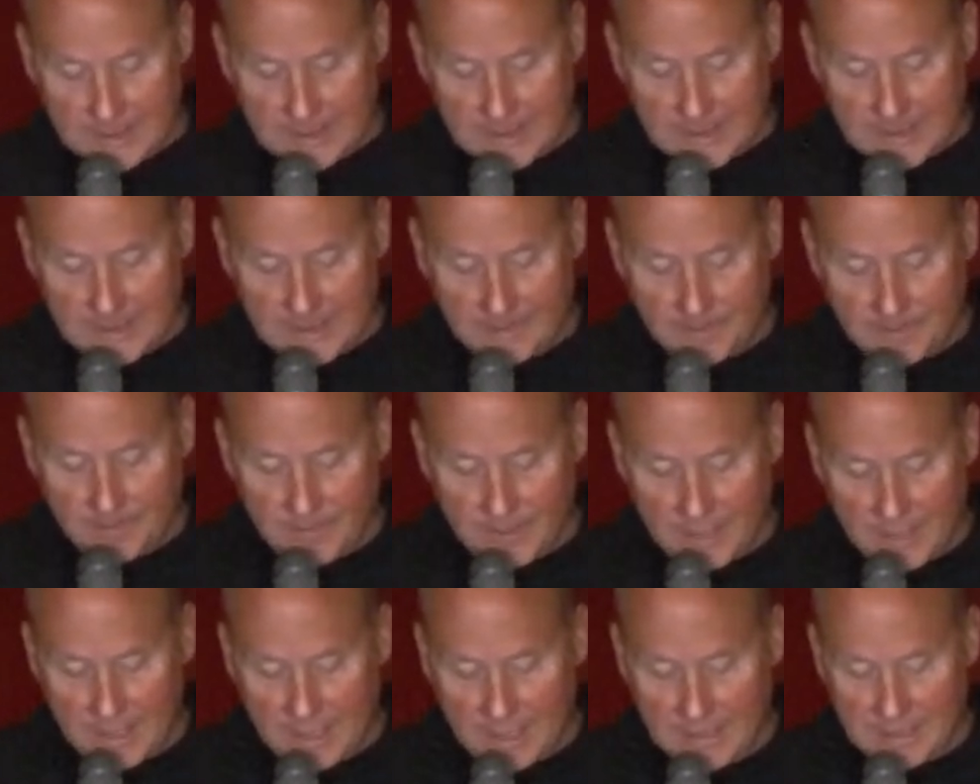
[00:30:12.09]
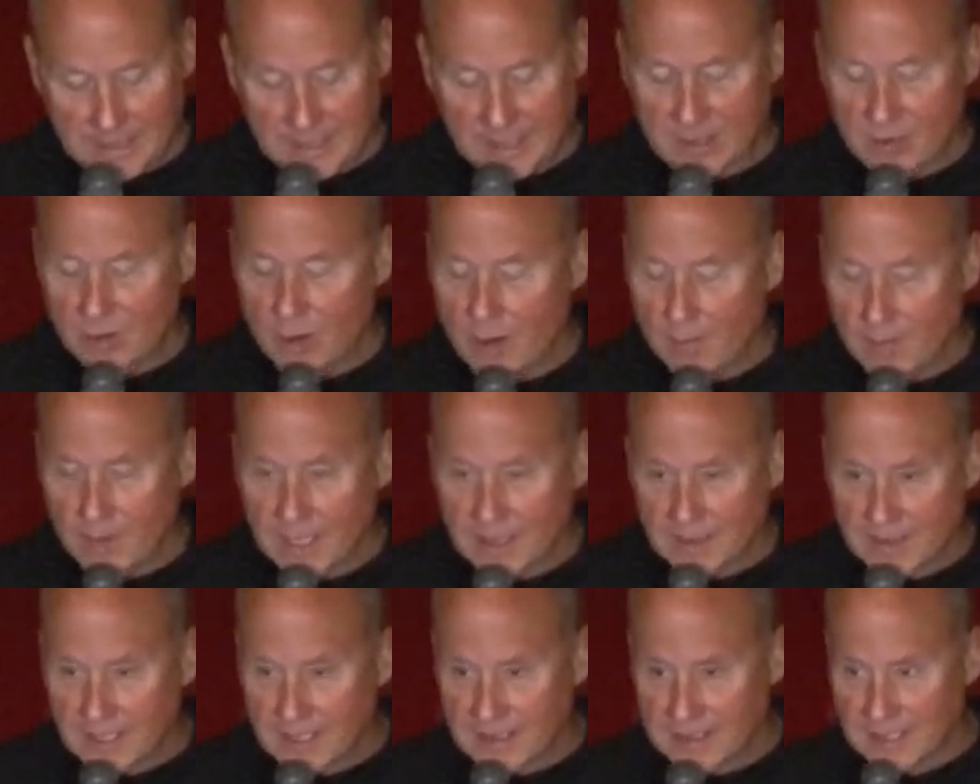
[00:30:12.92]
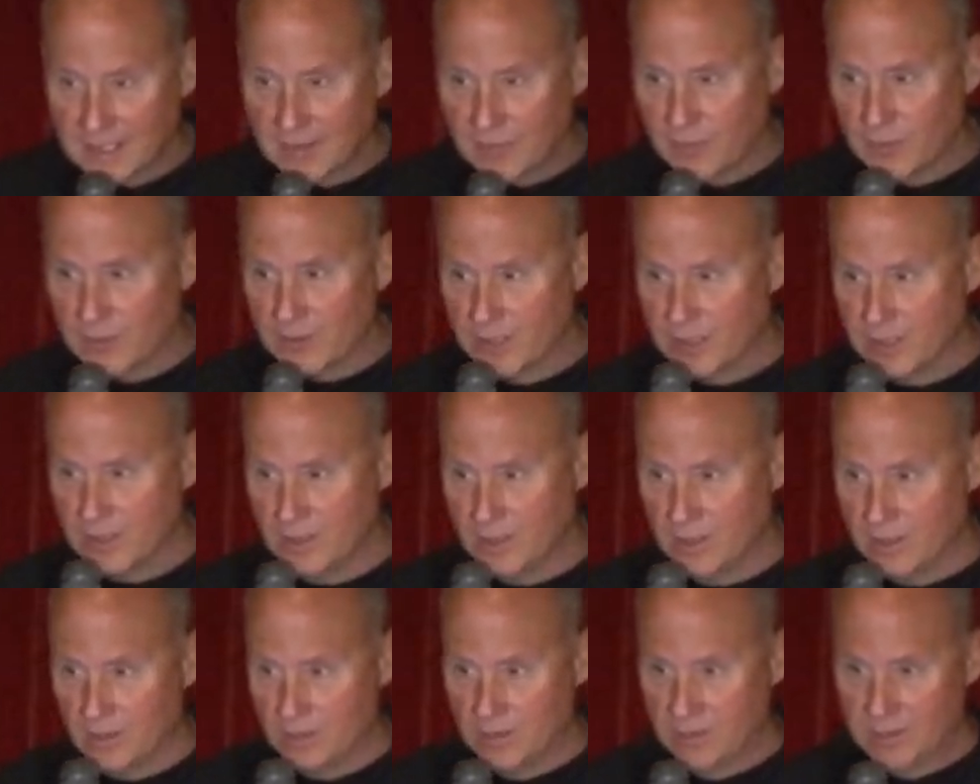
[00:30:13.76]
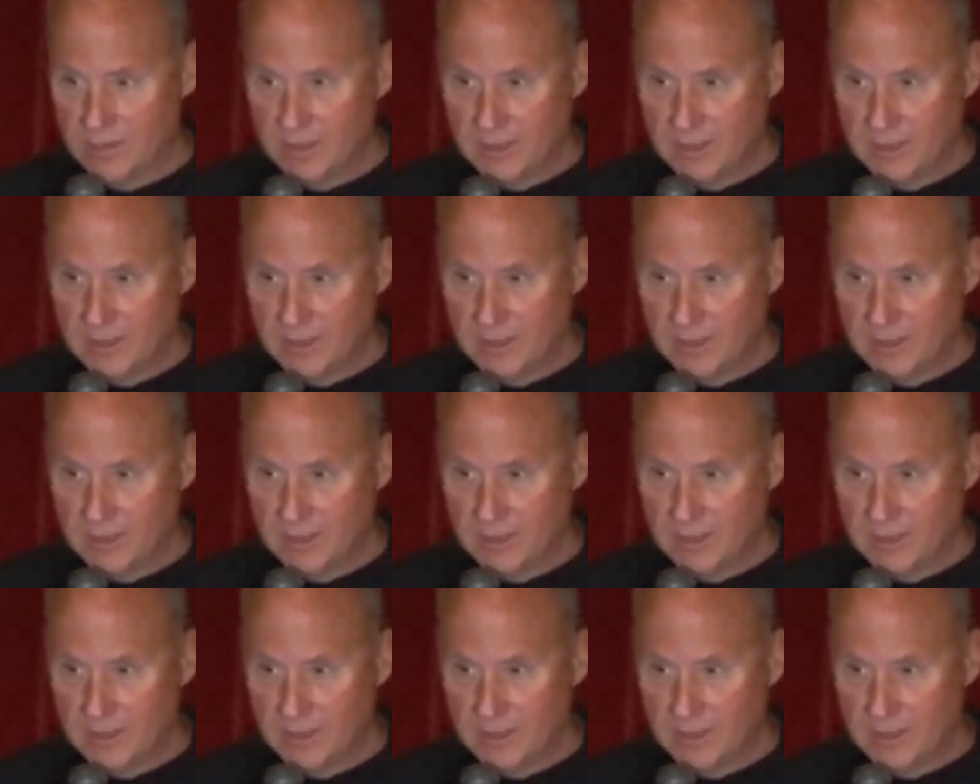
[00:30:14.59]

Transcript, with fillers: Um, and I said, No, I'm not that different than you.